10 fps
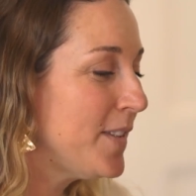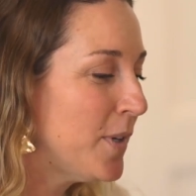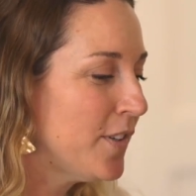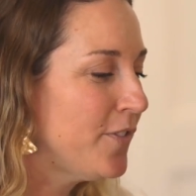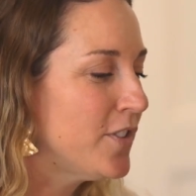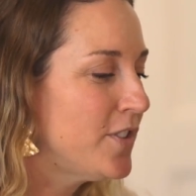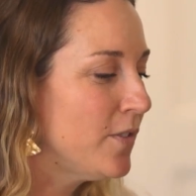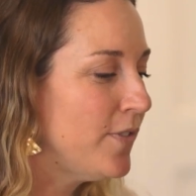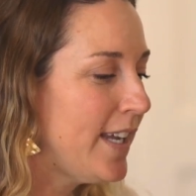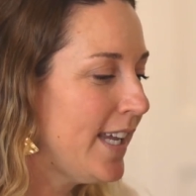Wonderful.
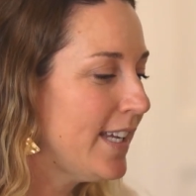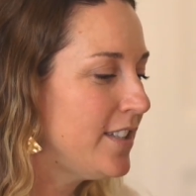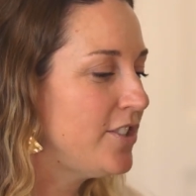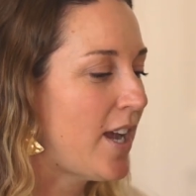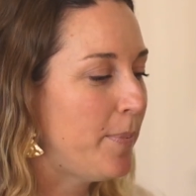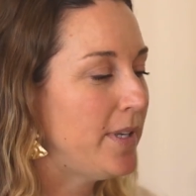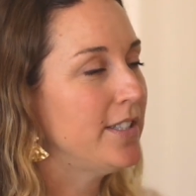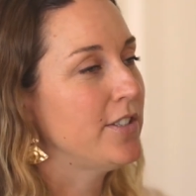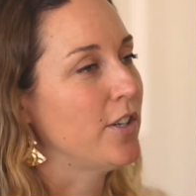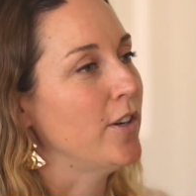So Reiki is a
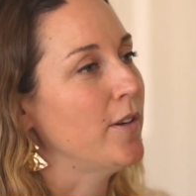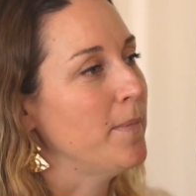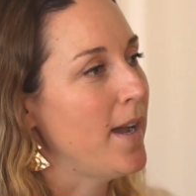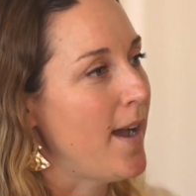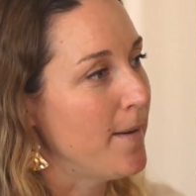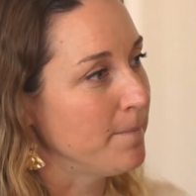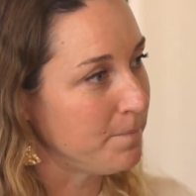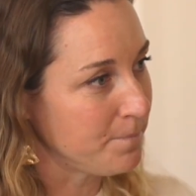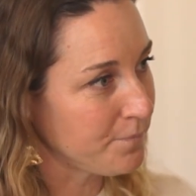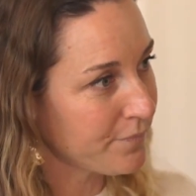Japanese term,
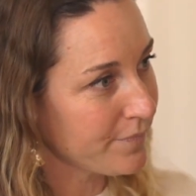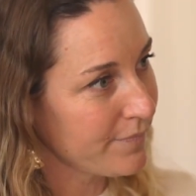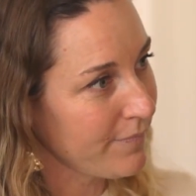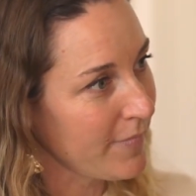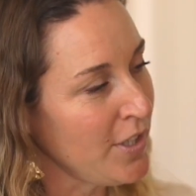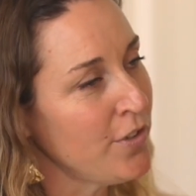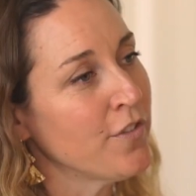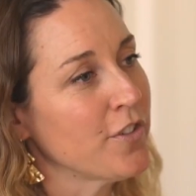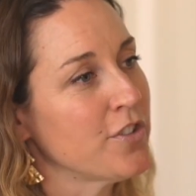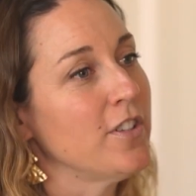
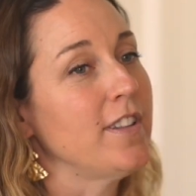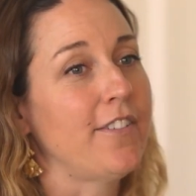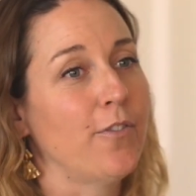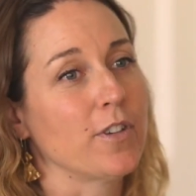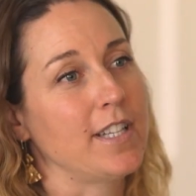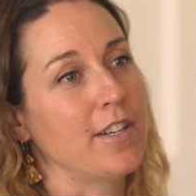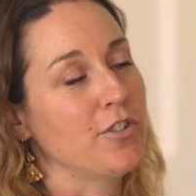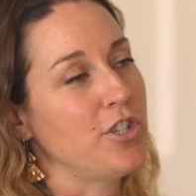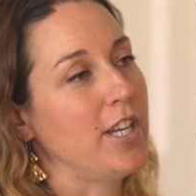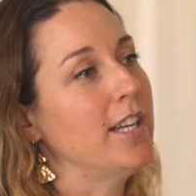universal life force
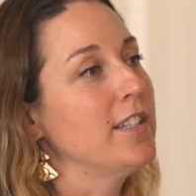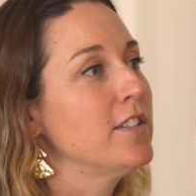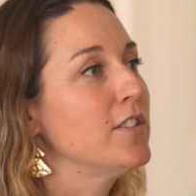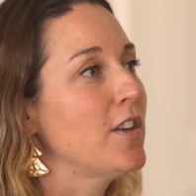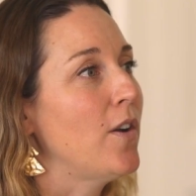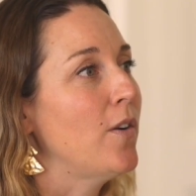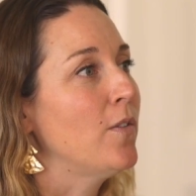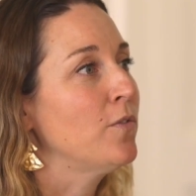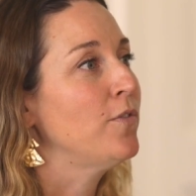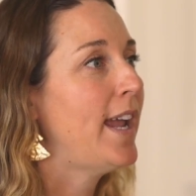energy. And
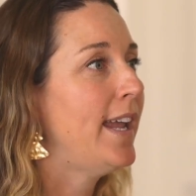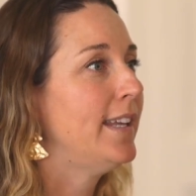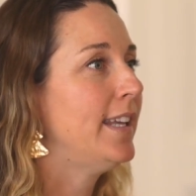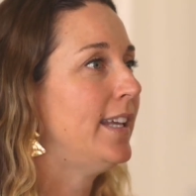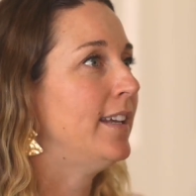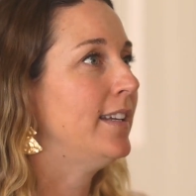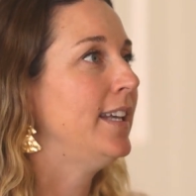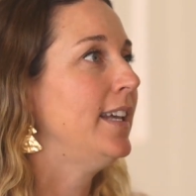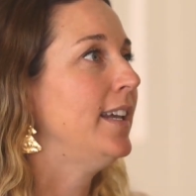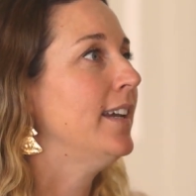so Reiki,
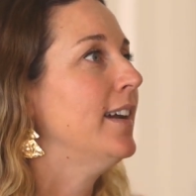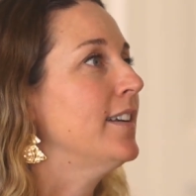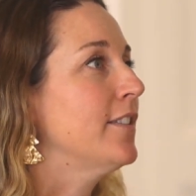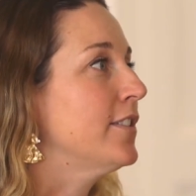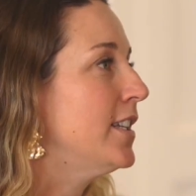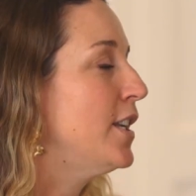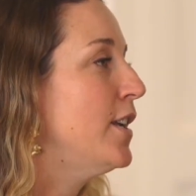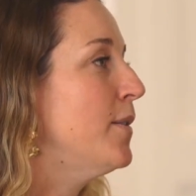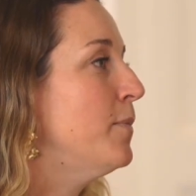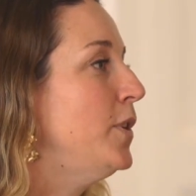ki, another
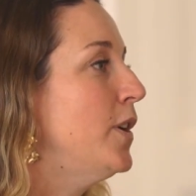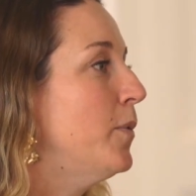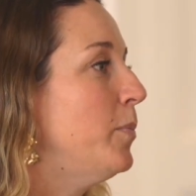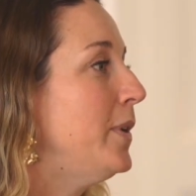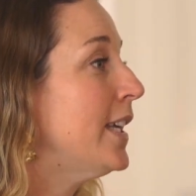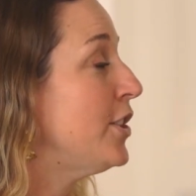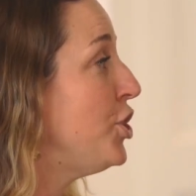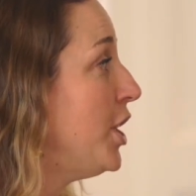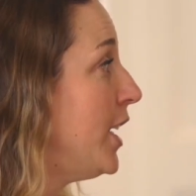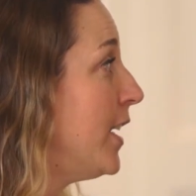synonym, would be like
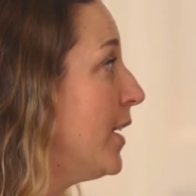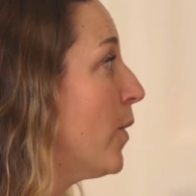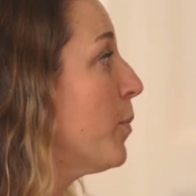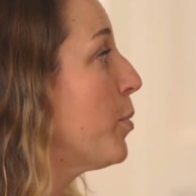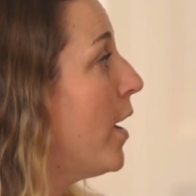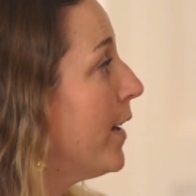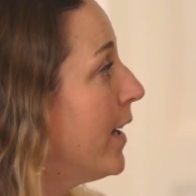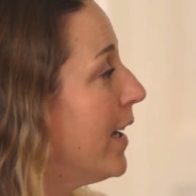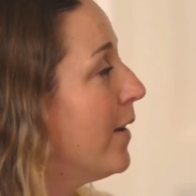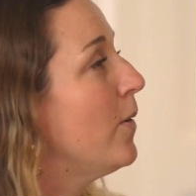chi or
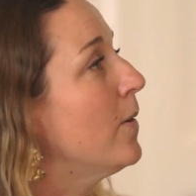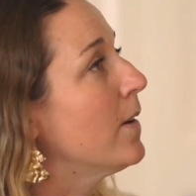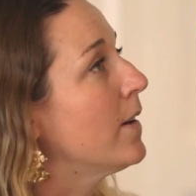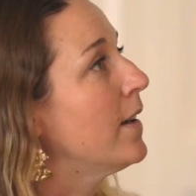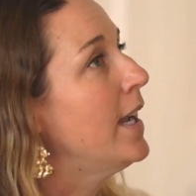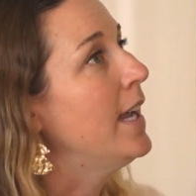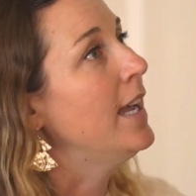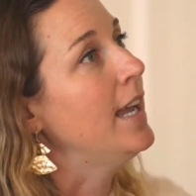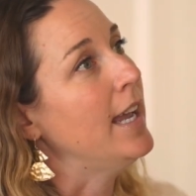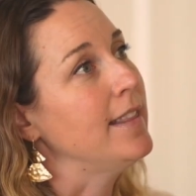prana, or
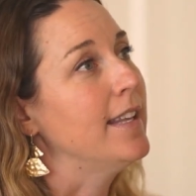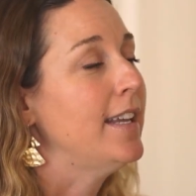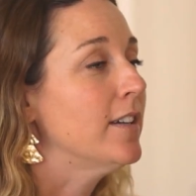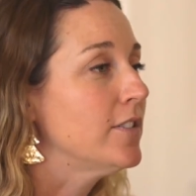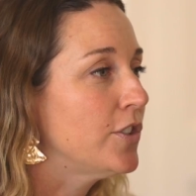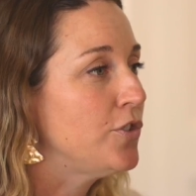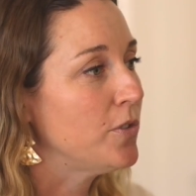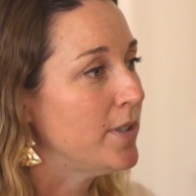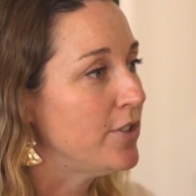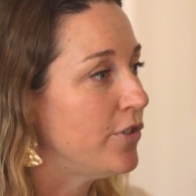in the Celtic
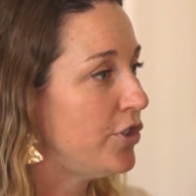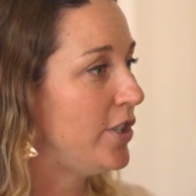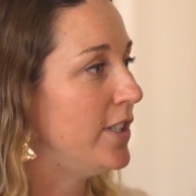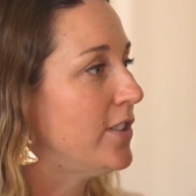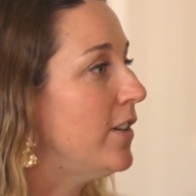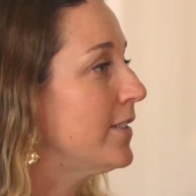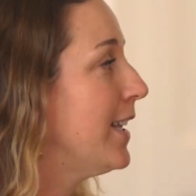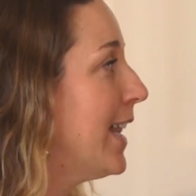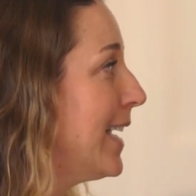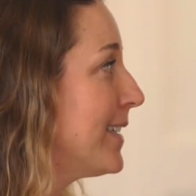Druid tradition, it's called
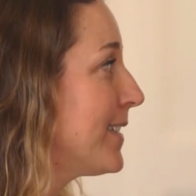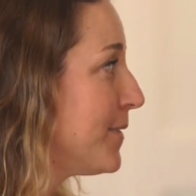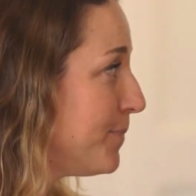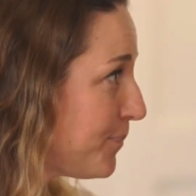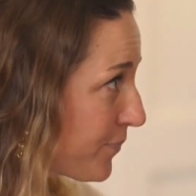kles.